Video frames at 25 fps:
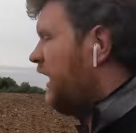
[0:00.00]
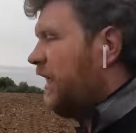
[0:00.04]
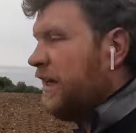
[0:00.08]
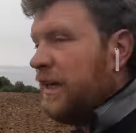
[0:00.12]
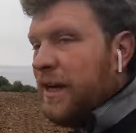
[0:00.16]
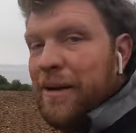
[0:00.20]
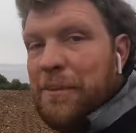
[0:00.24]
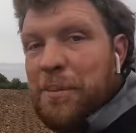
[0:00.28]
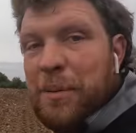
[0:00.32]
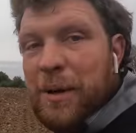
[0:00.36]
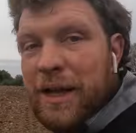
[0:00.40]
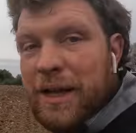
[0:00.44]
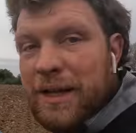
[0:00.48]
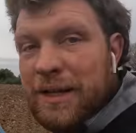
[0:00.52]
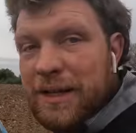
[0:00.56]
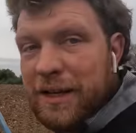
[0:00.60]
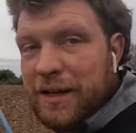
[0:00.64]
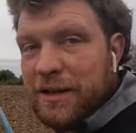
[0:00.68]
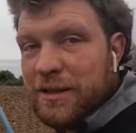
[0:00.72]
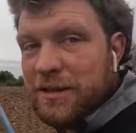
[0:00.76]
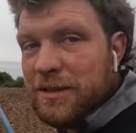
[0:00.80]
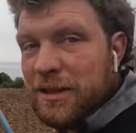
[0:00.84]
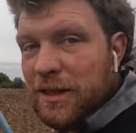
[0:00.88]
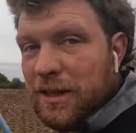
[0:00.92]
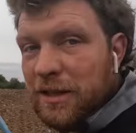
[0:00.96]
and that pile
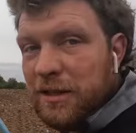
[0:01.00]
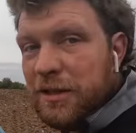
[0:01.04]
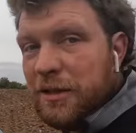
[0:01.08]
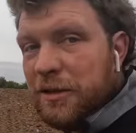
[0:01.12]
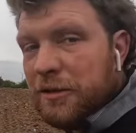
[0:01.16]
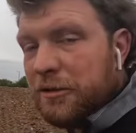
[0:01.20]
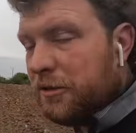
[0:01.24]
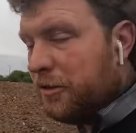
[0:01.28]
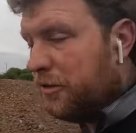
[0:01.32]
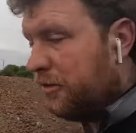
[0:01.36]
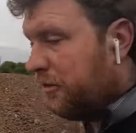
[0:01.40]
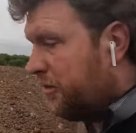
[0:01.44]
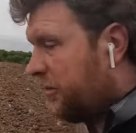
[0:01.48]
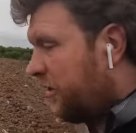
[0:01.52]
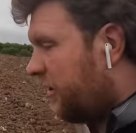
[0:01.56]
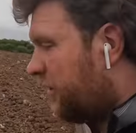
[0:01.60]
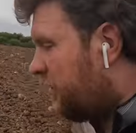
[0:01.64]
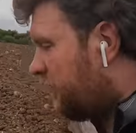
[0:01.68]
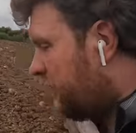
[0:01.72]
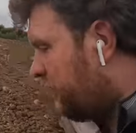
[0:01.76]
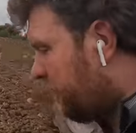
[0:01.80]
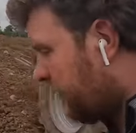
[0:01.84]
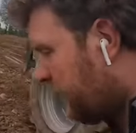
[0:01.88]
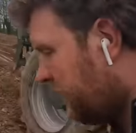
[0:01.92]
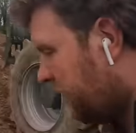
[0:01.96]
there is starting to encroach on
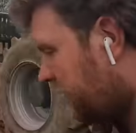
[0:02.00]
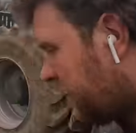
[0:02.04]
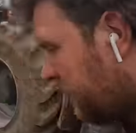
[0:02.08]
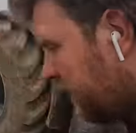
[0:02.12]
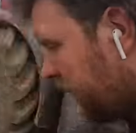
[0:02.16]
the field